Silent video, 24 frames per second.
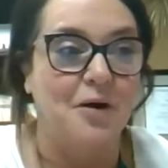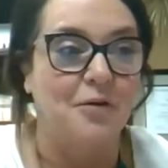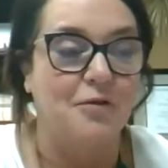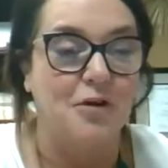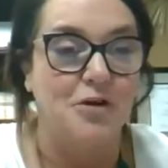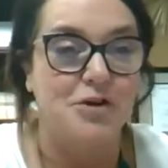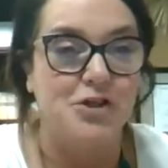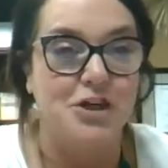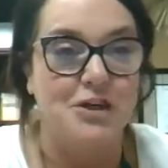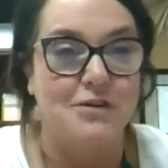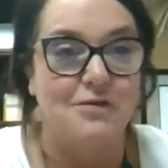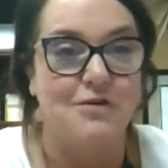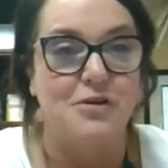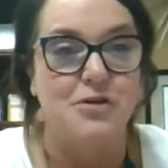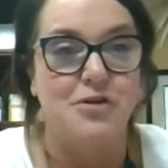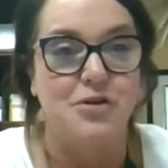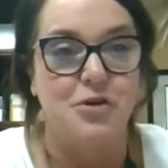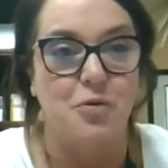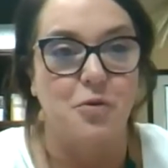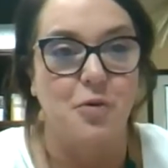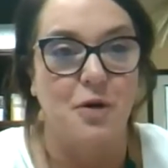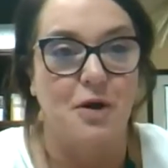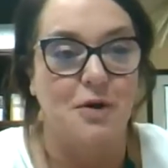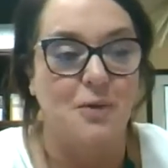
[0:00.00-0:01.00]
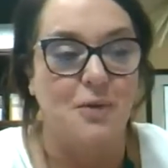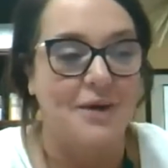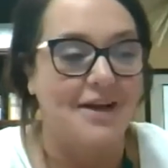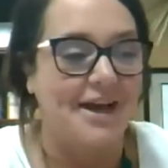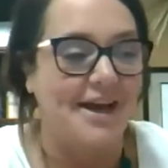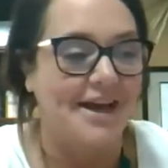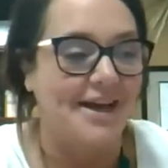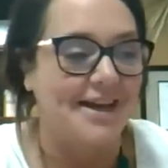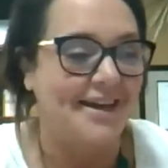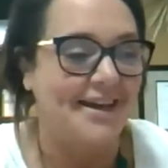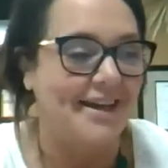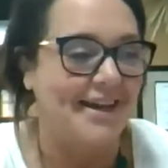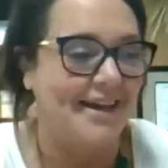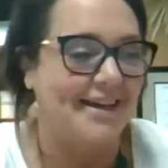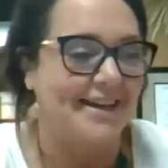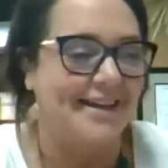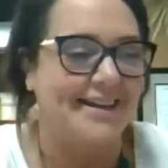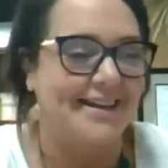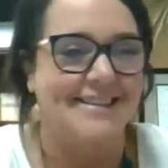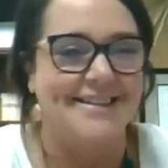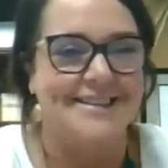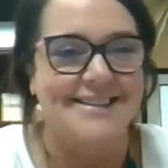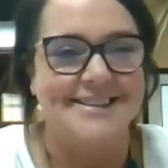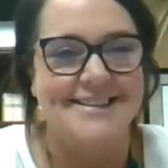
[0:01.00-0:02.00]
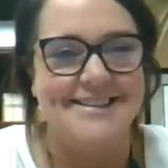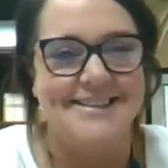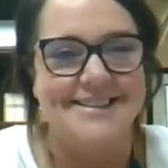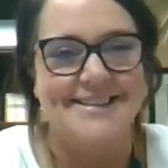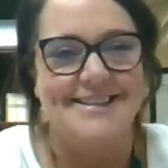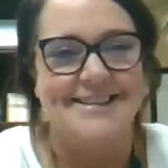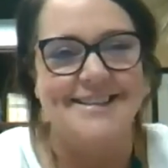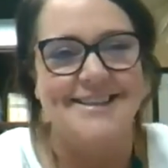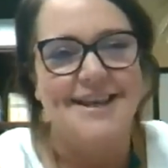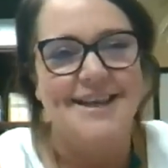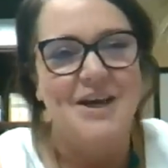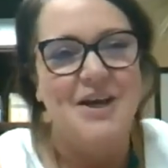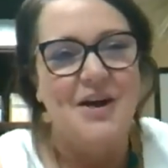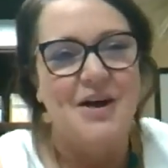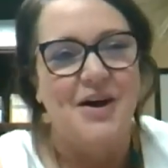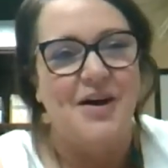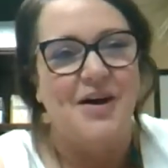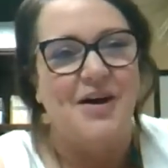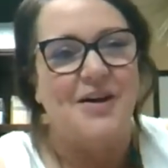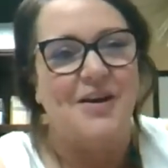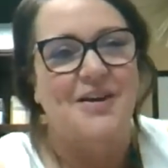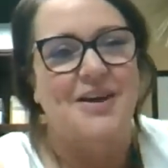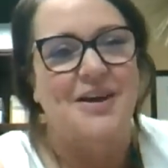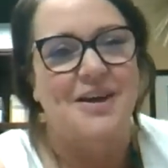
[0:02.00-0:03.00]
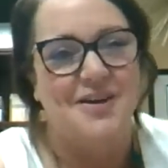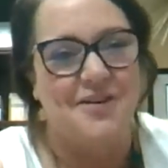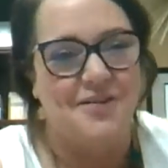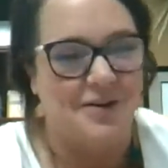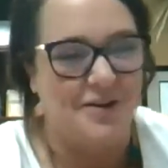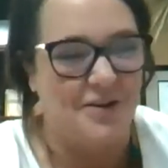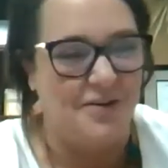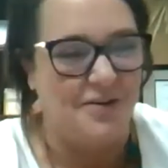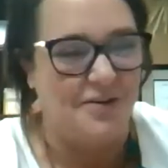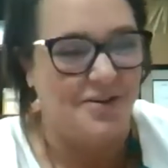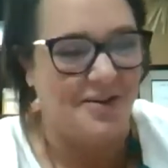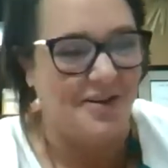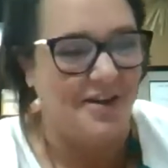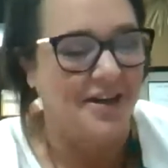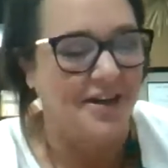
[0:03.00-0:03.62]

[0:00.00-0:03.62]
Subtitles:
overachievers or want to read ahead. I'll give you